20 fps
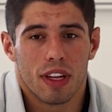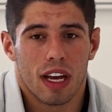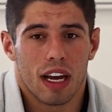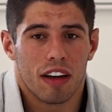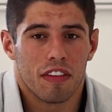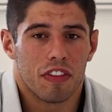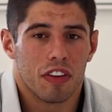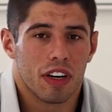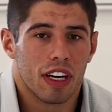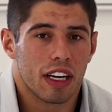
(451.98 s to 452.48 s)

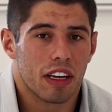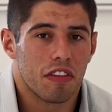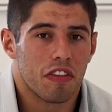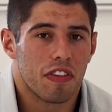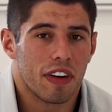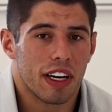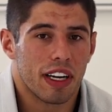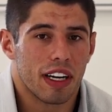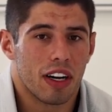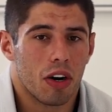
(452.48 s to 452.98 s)
I feel like if
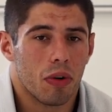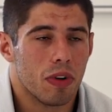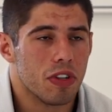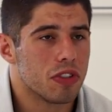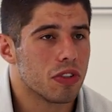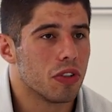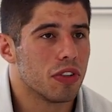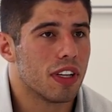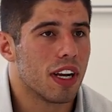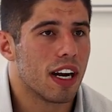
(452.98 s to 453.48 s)
I always
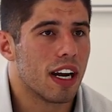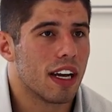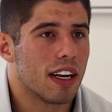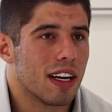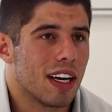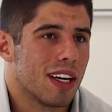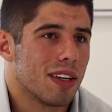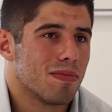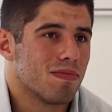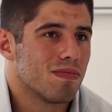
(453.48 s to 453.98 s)
go there and
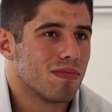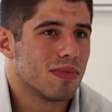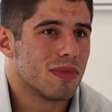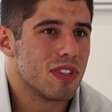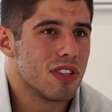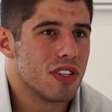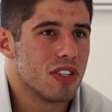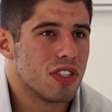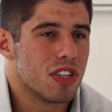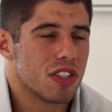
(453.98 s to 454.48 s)
I
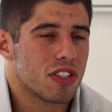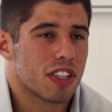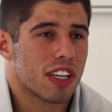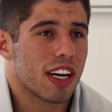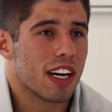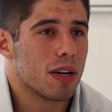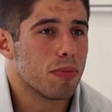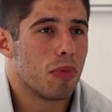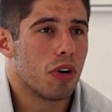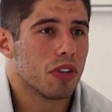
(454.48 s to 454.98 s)
just
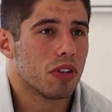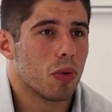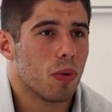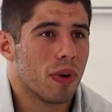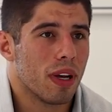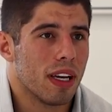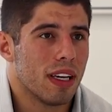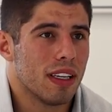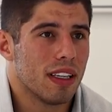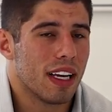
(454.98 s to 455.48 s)
care about the
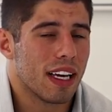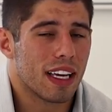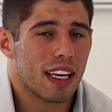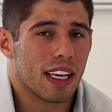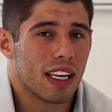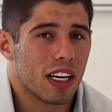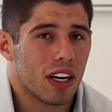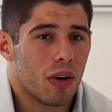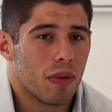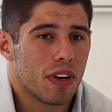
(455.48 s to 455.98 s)
win, I
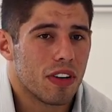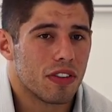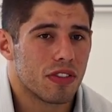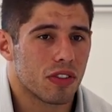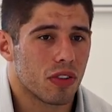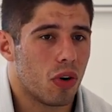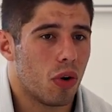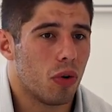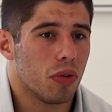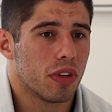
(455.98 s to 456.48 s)
can always
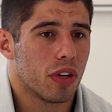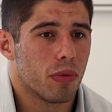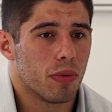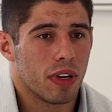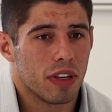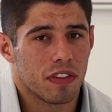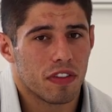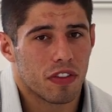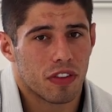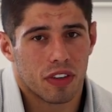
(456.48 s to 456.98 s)
hold the
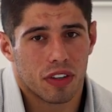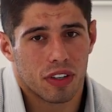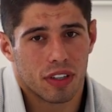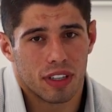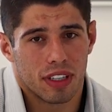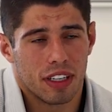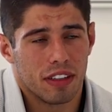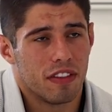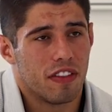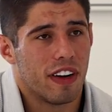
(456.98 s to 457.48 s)
win for
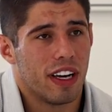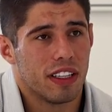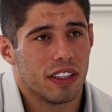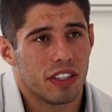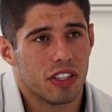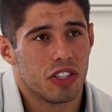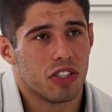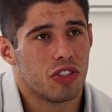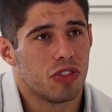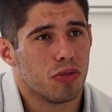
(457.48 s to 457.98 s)
an
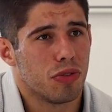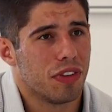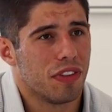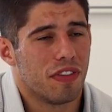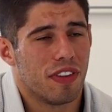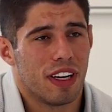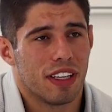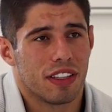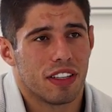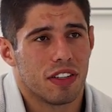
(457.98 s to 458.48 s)
advantage, 2
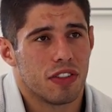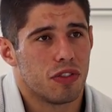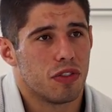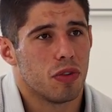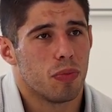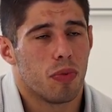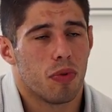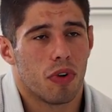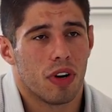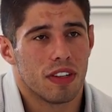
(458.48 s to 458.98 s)

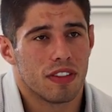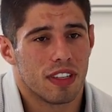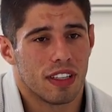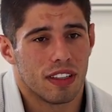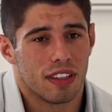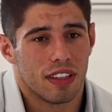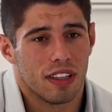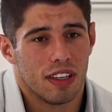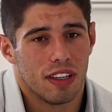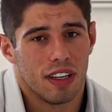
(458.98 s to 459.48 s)
points,
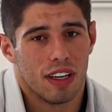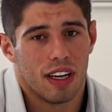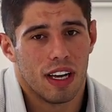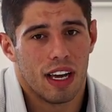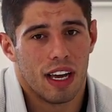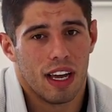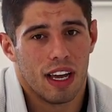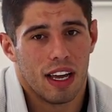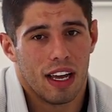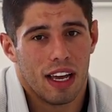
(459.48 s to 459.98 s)
and
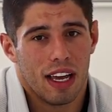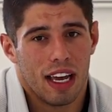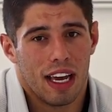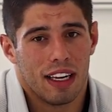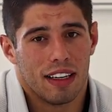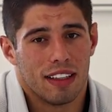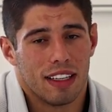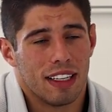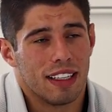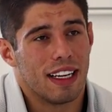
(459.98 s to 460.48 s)

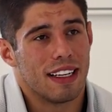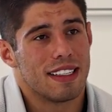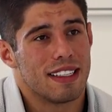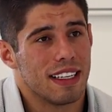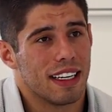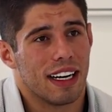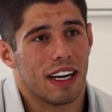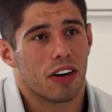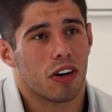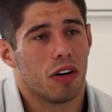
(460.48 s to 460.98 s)
that's
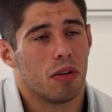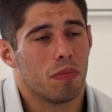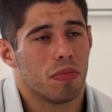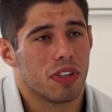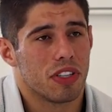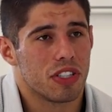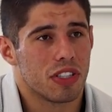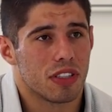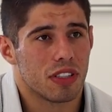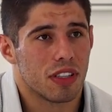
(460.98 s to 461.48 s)
it. I
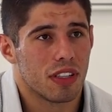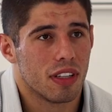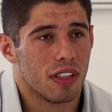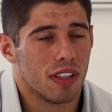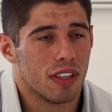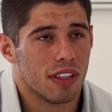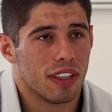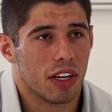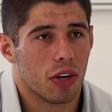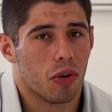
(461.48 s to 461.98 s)
accomplished
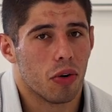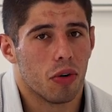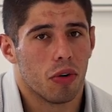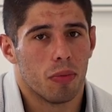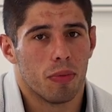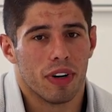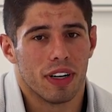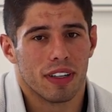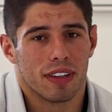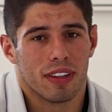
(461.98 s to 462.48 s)
the goal.
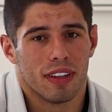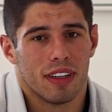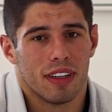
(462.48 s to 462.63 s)
But